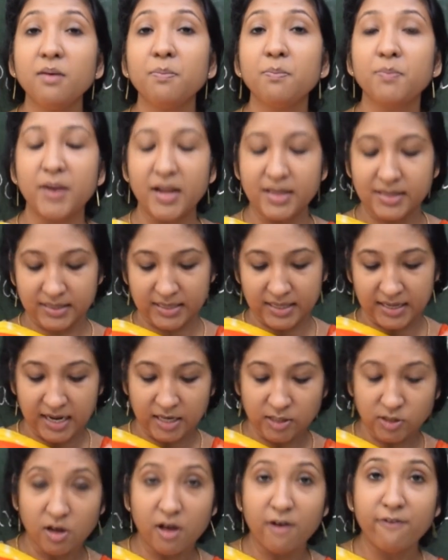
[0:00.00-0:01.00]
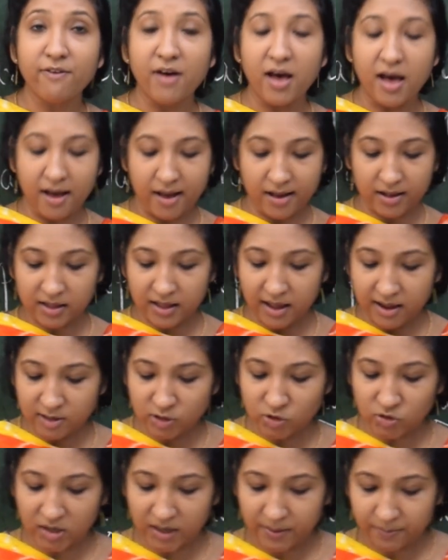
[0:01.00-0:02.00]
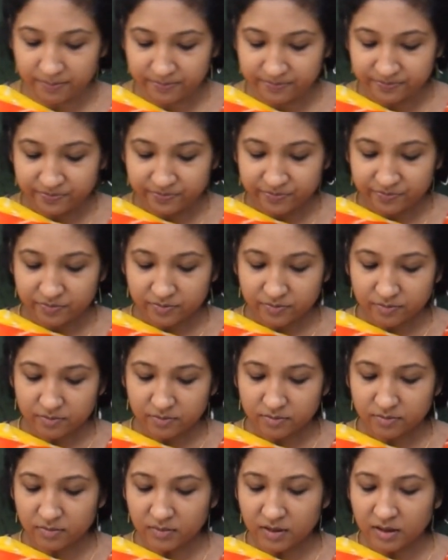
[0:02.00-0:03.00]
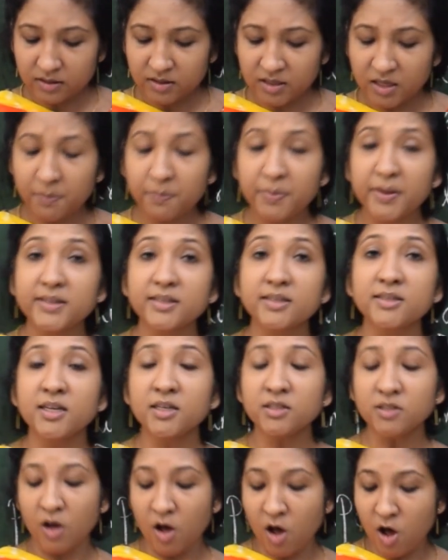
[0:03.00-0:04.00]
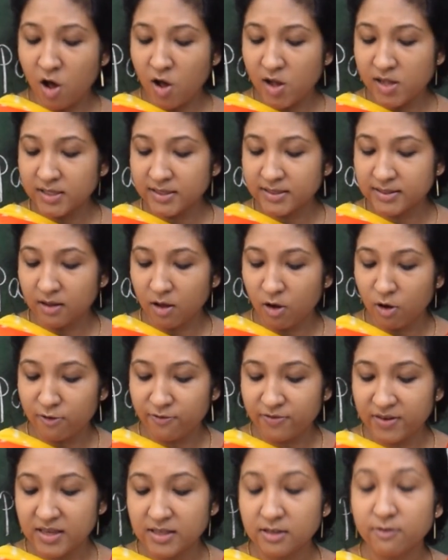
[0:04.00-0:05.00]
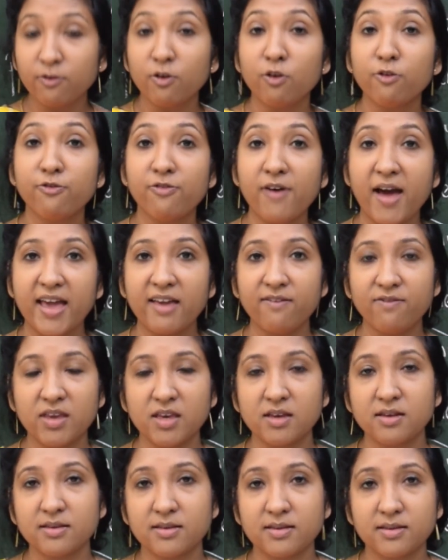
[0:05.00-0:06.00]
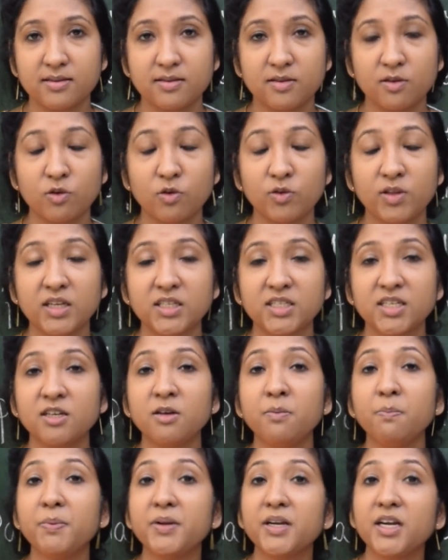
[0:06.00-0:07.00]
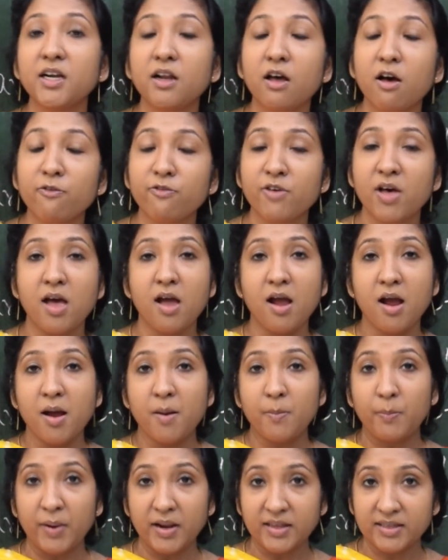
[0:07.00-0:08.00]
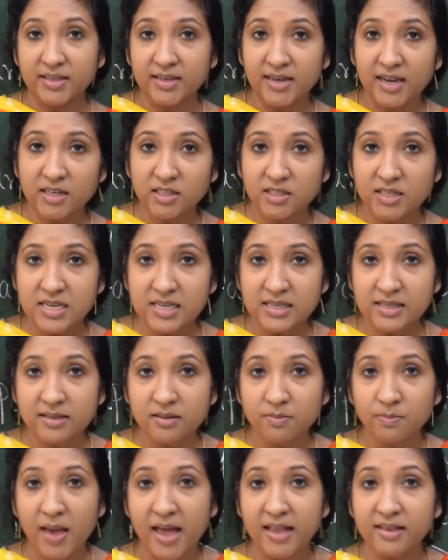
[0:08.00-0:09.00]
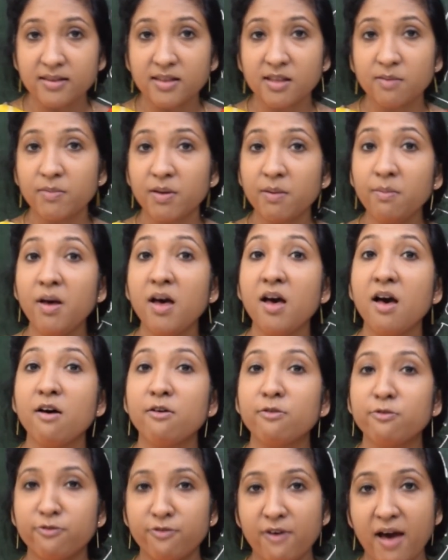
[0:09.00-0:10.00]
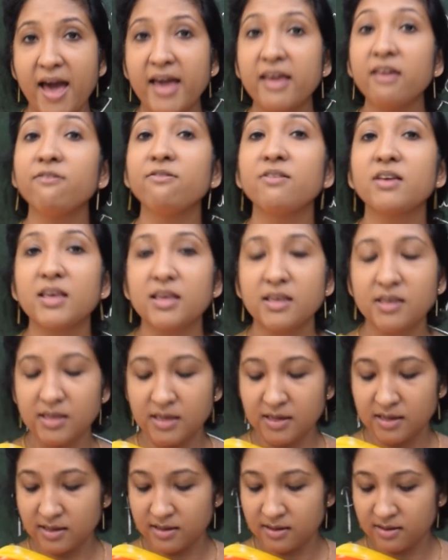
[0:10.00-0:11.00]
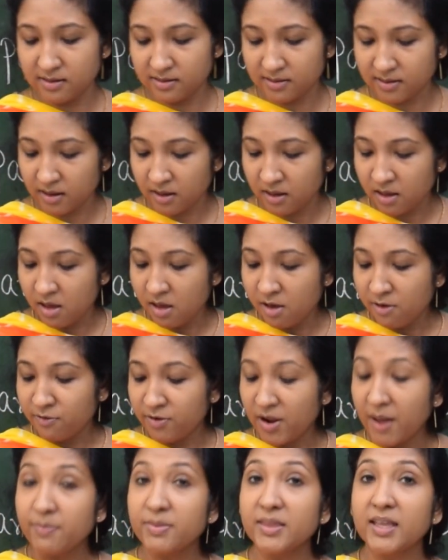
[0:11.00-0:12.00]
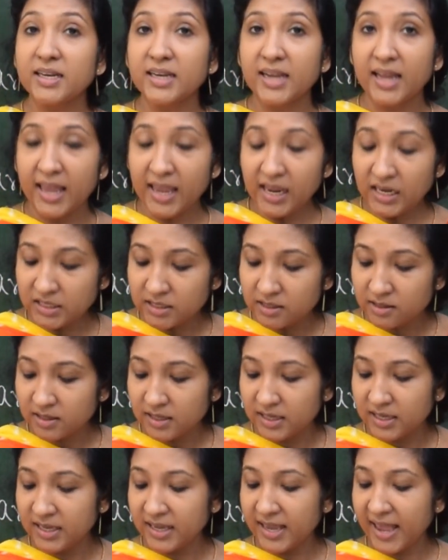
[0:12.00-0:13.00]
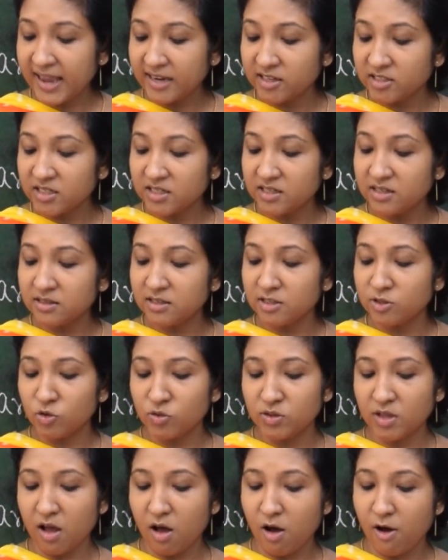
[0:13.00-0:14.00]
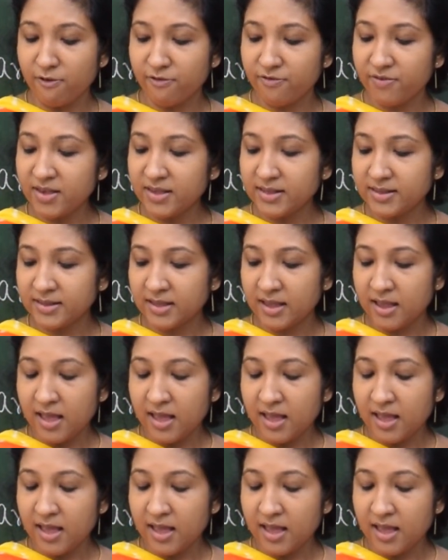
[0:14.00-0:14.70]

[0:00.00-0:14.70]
president of our country. The president holds office for 5 years. So the term period of president is maximum 5 years from the date he enters into the office,